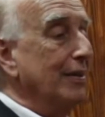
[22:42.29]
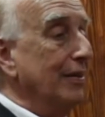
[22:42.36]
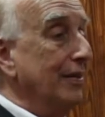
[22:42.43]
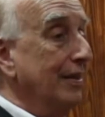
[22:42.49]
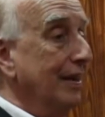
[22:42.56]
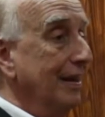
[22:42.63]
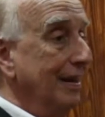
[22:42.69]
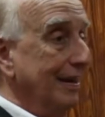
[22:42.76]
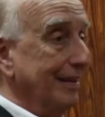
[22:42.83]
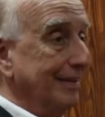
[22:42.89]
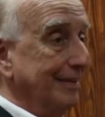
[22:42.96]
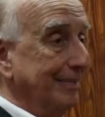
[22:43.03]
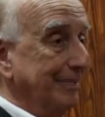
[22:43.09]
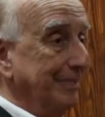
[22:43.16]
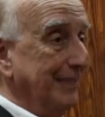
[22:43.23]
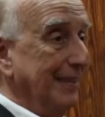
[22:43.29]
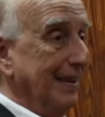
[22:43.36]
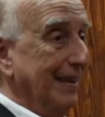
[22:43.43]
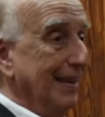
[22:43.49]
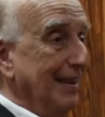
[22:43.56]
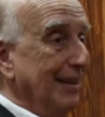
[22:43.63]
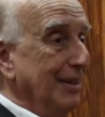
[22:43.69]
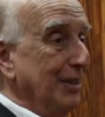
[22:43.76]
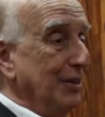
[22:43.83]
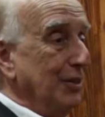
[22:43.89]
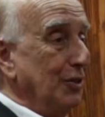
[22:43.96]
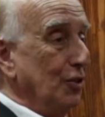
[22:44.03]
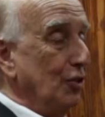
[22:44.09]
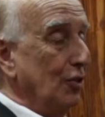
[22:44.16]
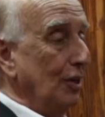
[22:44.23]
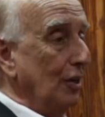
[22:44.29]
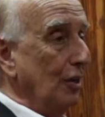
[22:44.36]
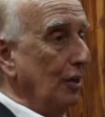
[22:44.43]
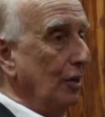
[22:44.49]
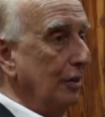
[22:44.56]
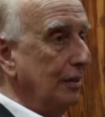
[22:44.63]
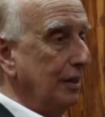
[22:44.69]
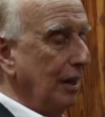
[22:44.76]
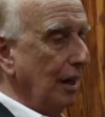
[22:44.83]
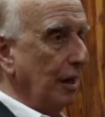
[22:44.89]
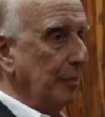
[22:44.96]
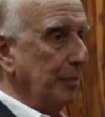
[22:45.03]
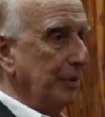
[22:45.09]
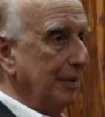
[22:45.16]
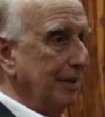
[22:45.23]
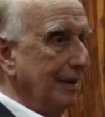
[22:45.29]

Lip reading: Then she looked up,